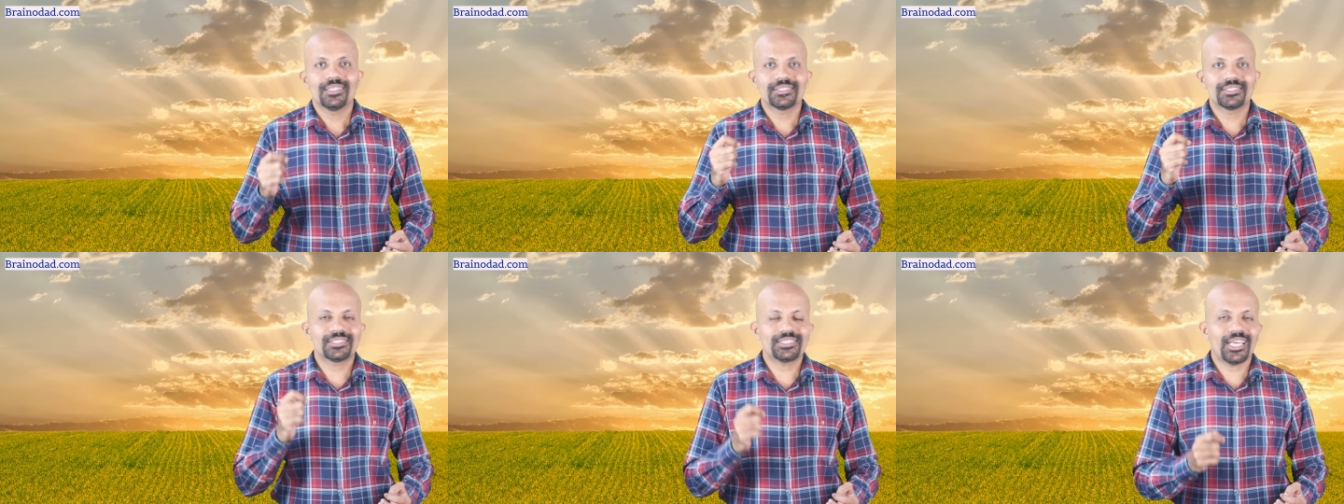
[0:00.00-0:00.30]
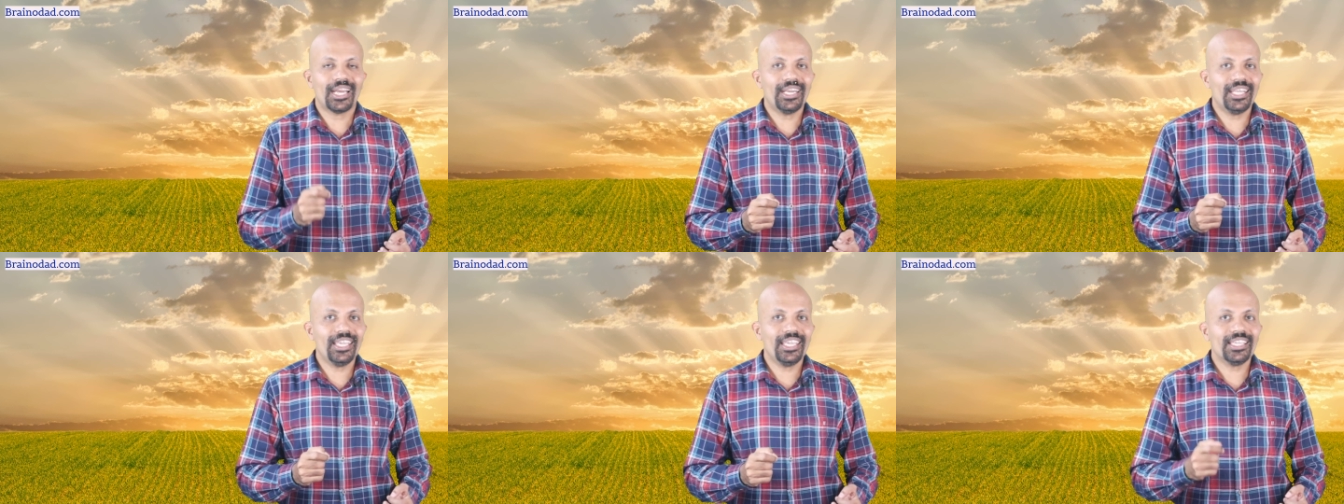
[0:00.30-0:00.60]

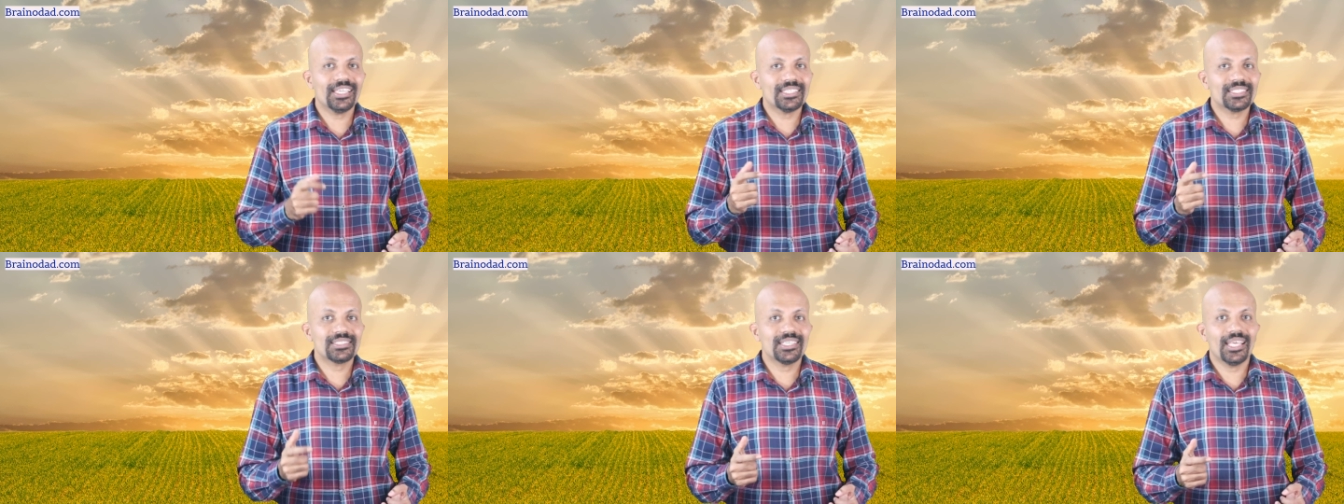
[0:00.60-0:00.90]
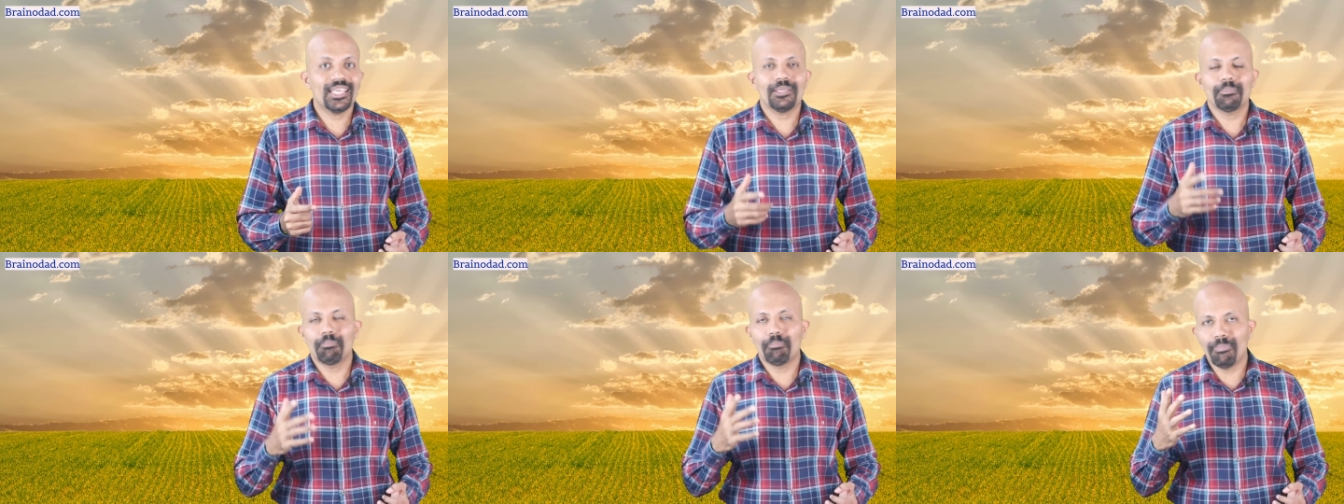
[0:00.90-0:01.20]
Studying is
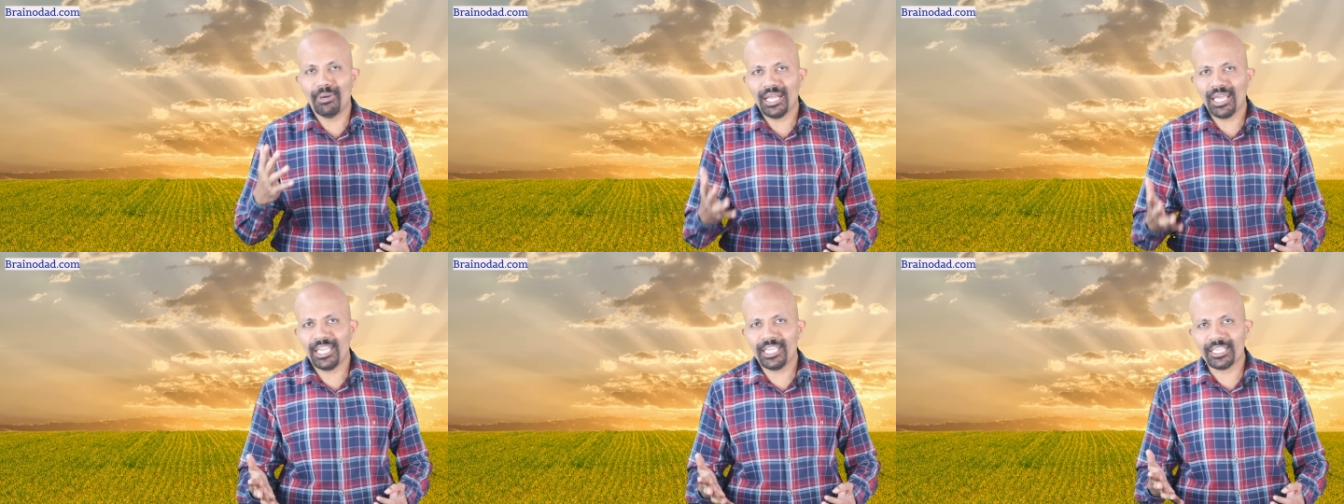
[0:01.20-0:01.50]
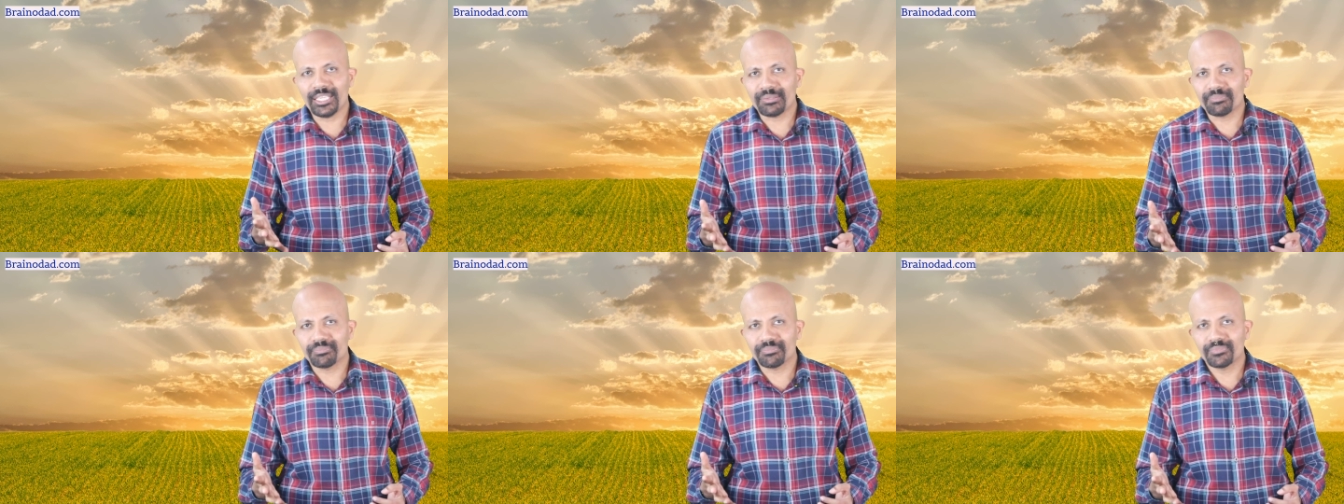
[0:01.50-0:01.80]
like
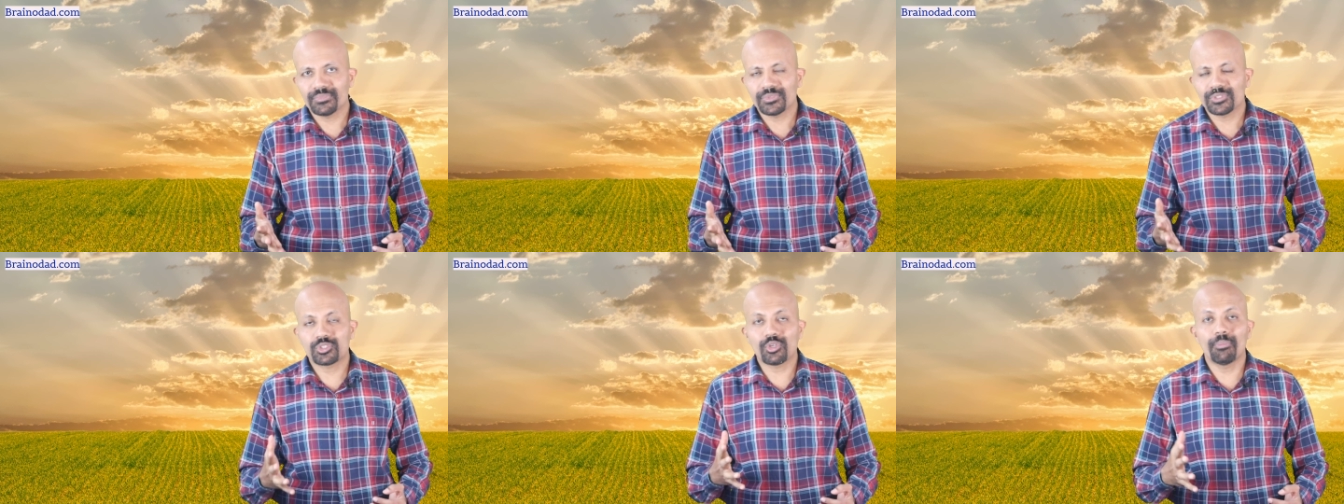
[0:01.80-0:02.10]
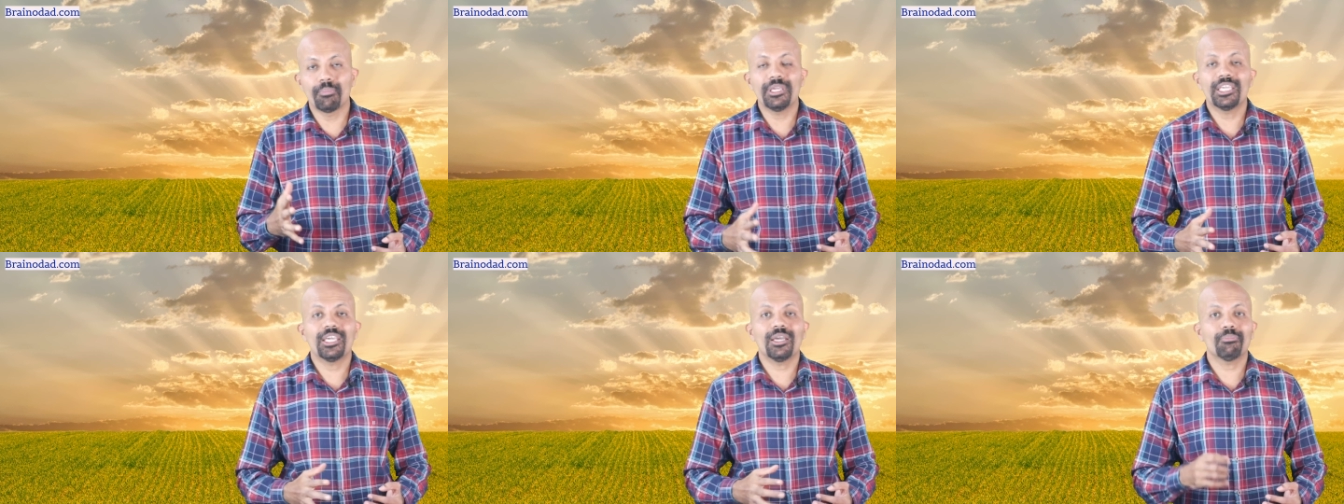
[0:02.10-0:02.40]
playing,
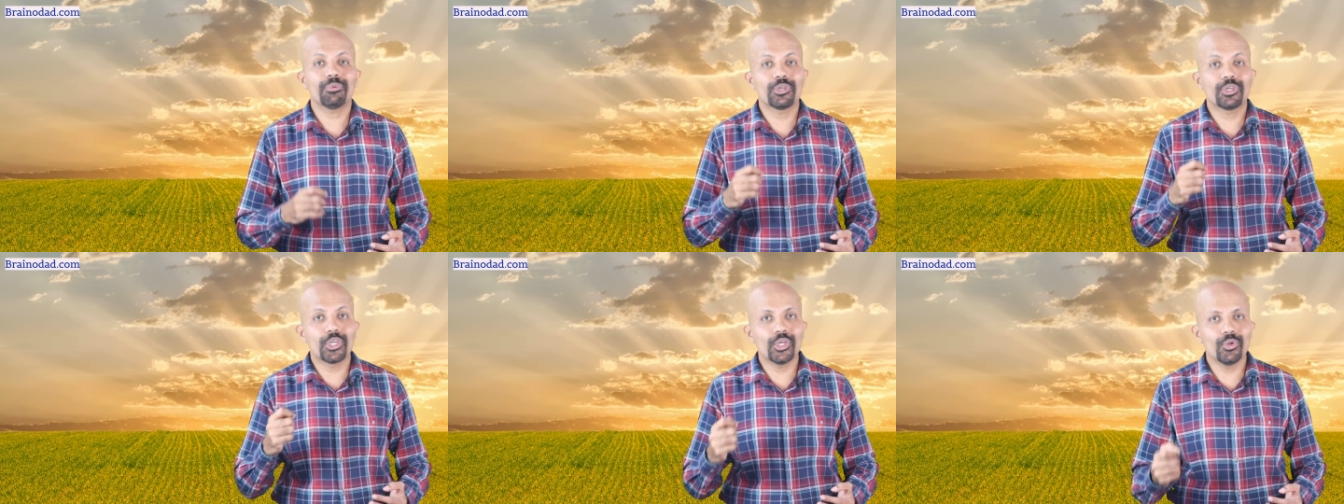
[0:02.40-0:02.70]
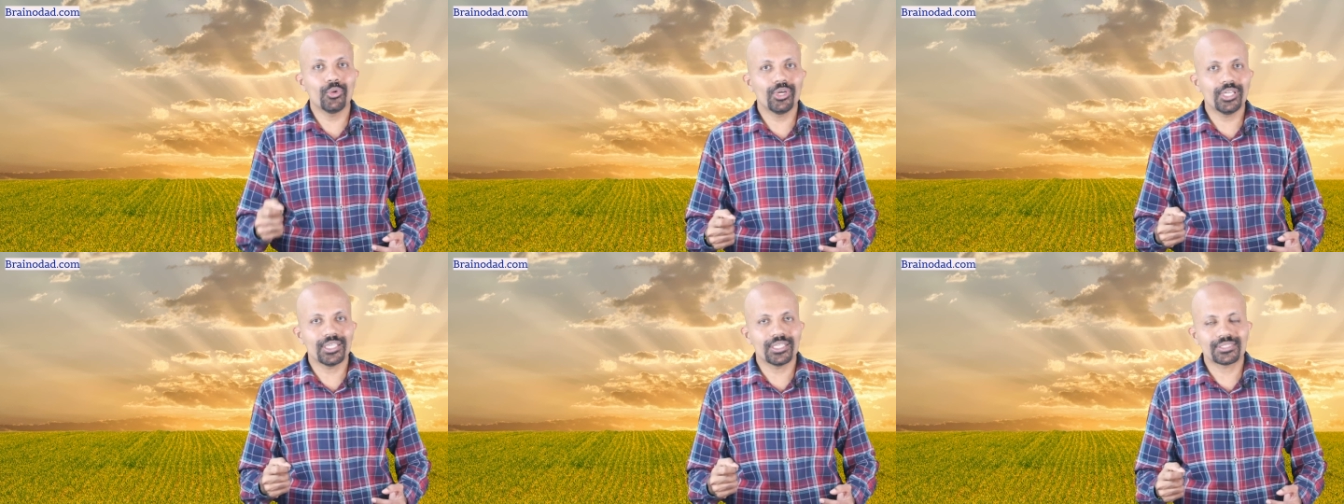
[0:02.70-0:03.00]
so become
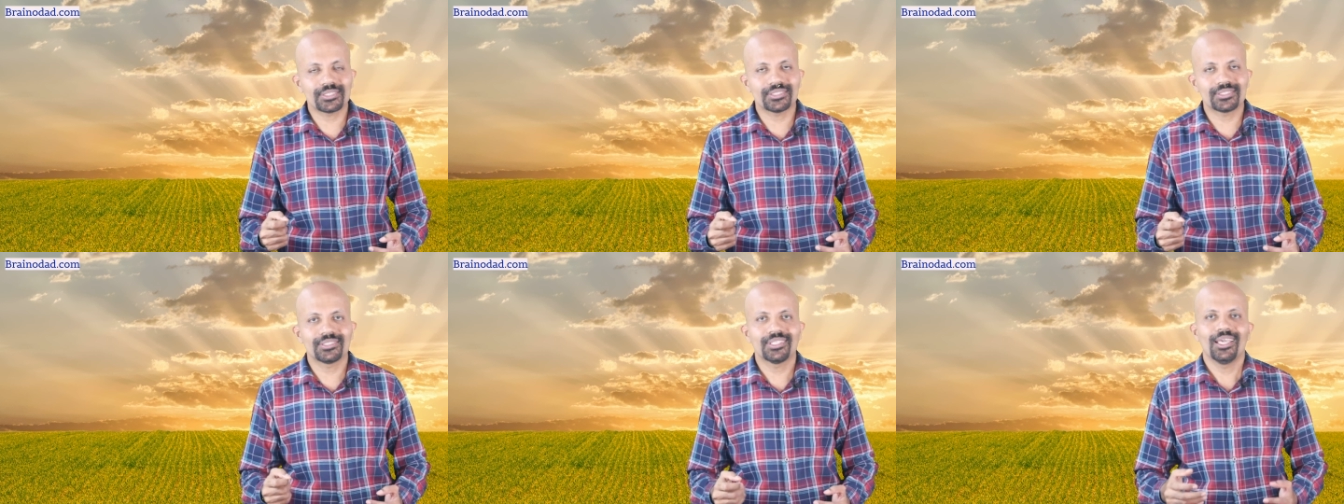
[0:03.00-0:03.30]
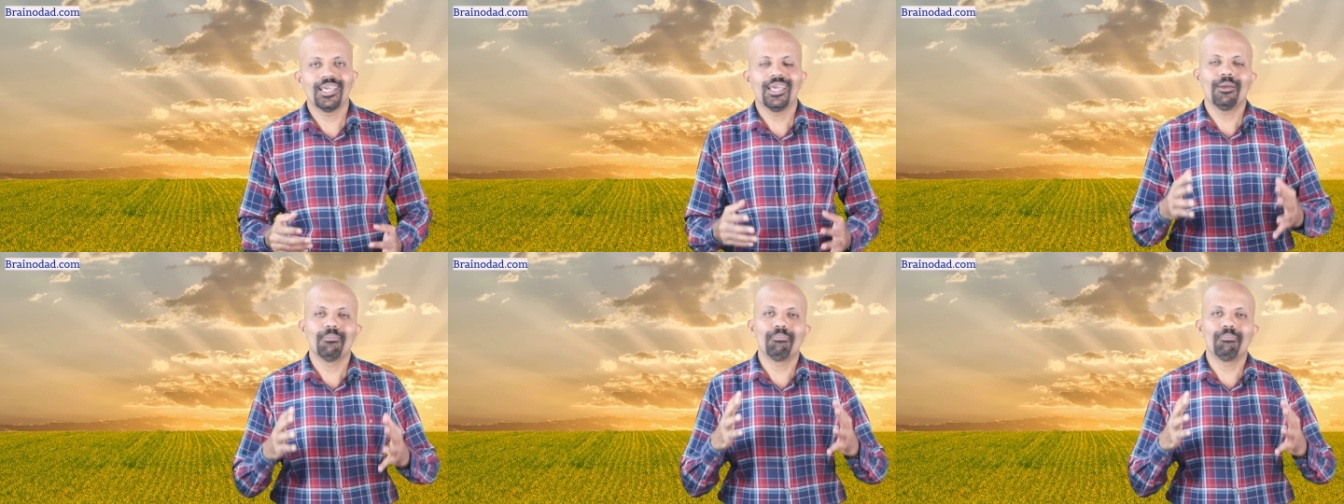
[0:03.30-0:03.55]
curious.